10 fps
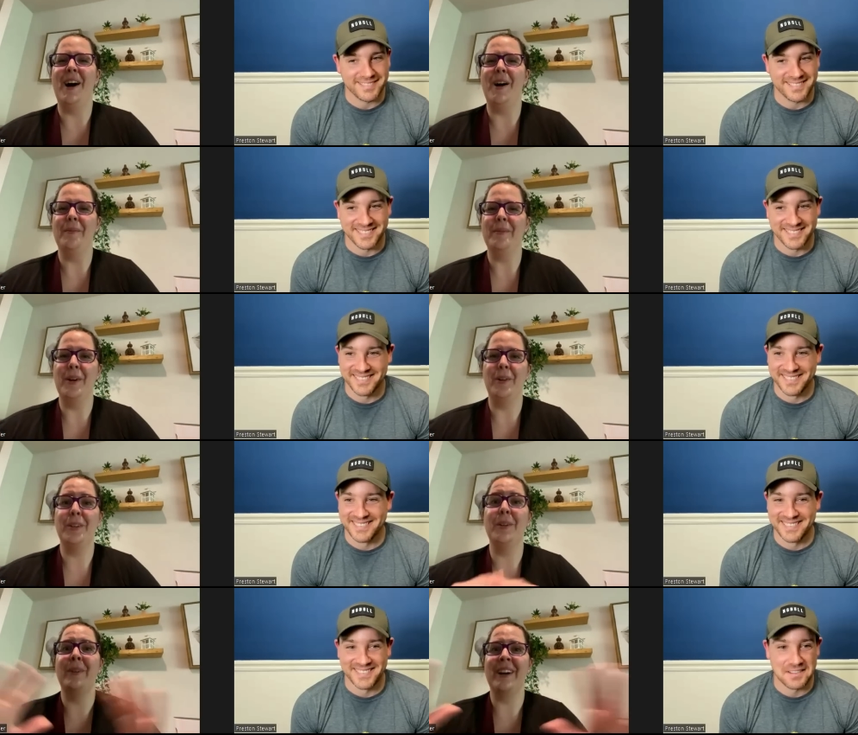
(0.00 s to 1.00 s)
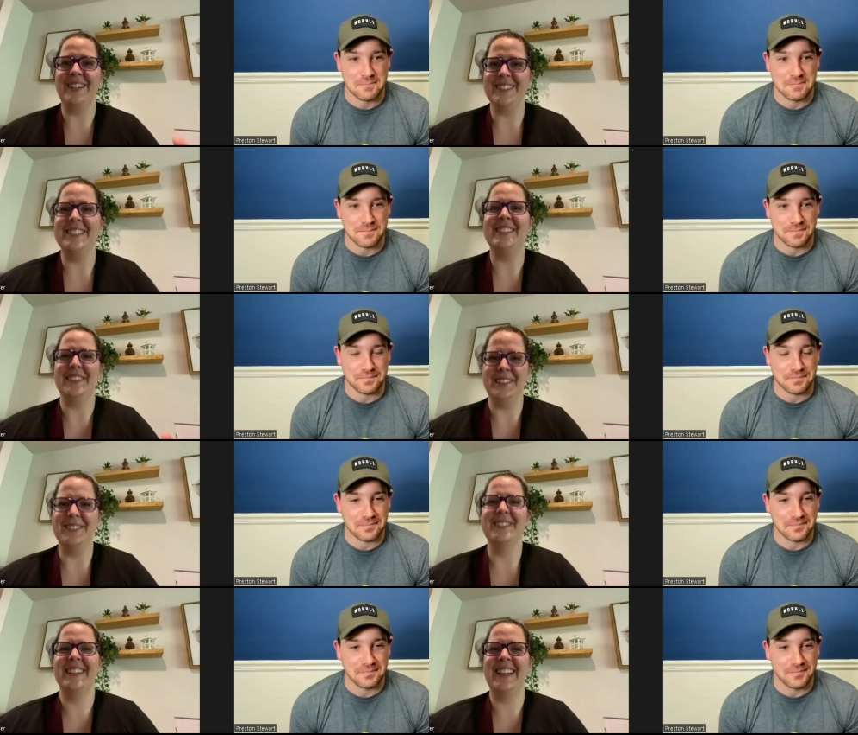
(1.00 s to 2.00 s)
Speaker 1: um, go somewhere else too
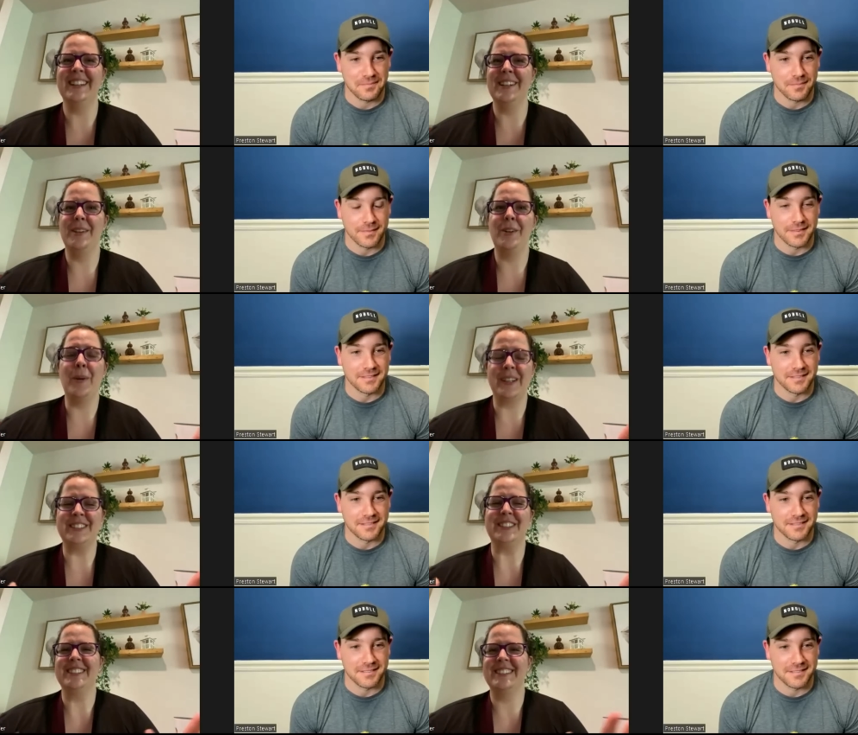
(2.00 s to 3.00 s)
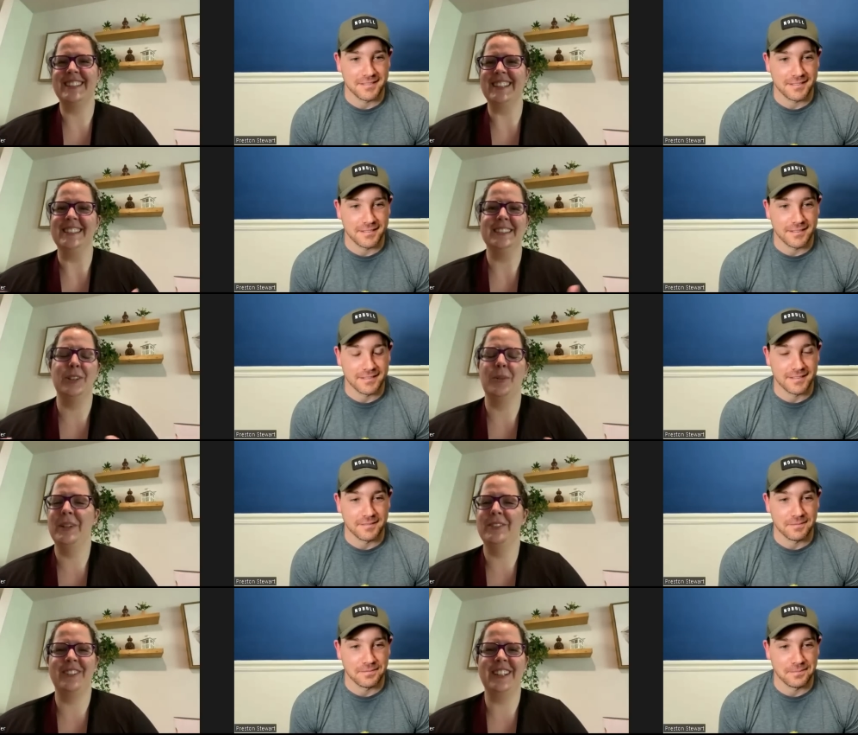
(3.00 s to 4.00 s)
and question things. Don't be
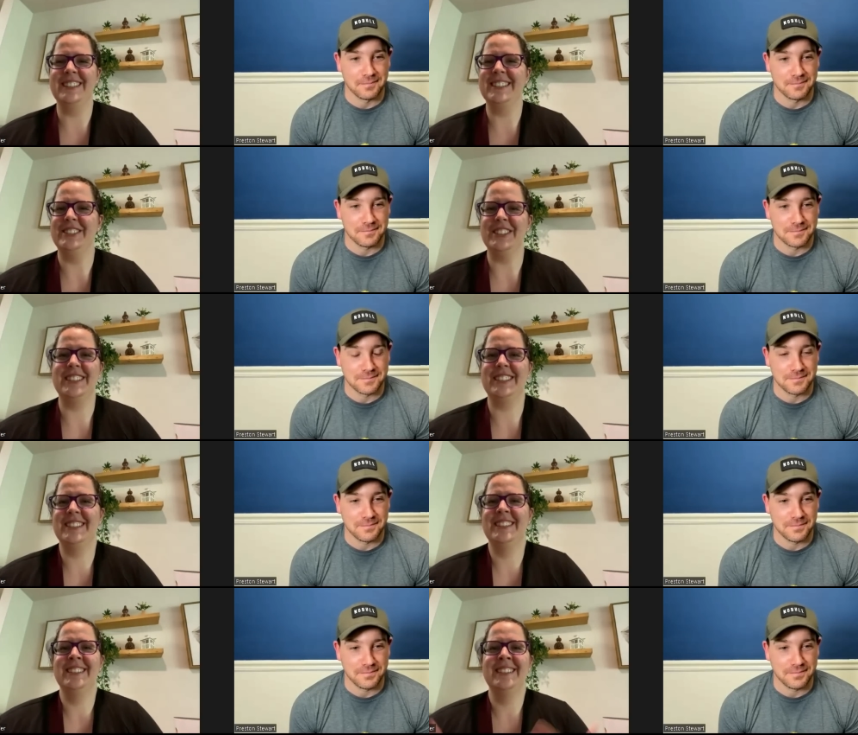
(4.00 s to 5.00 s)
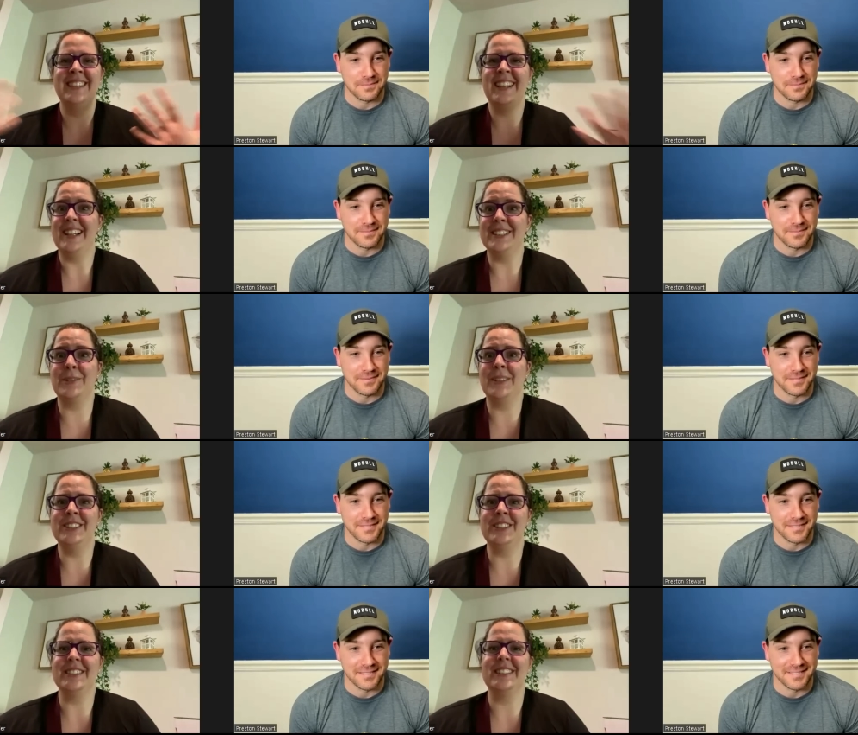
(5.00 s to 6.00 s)
afraid to just ask
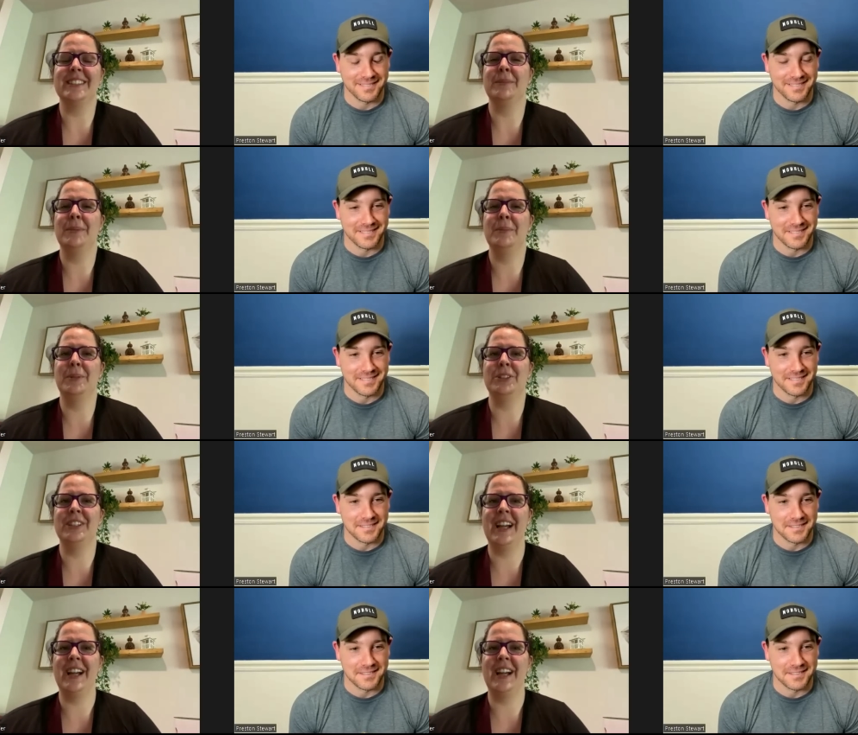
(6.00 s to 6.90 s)
questions because people should